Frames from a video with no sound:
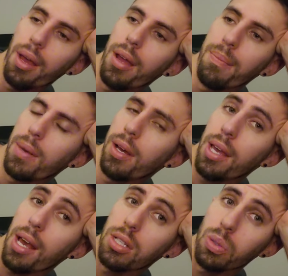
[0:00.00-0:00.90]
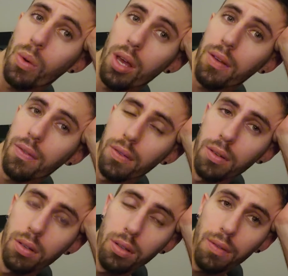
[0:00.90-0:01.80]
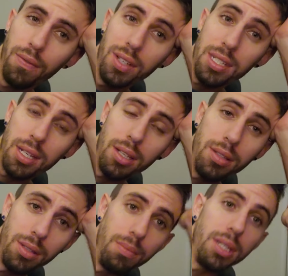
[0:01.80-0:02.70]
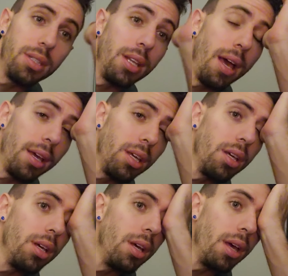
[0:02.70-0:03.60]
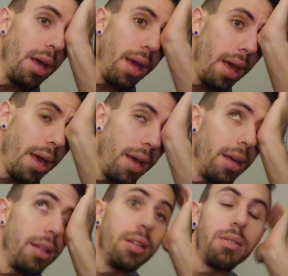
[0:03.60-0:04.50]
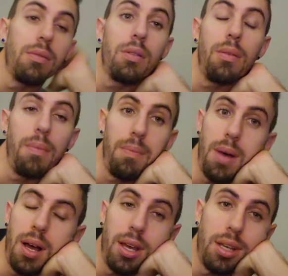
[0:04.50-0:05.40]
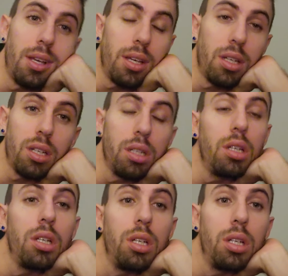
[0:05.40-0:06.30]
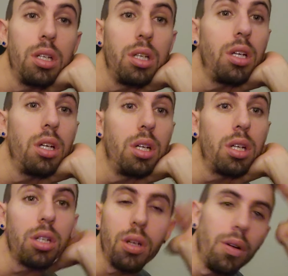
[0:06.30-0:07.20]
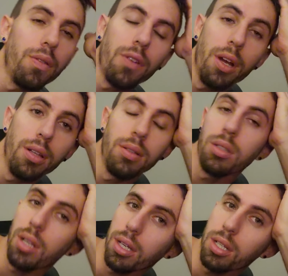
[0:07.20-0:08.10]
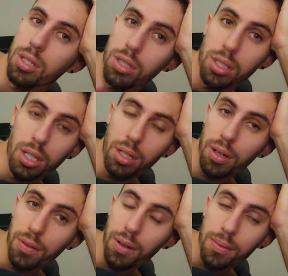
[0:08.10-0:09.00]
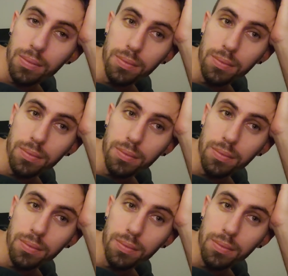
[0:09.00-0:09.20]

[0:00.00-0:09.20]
and my ex-wife visited me today, and my girlfriend, I guess you can say girlfriend,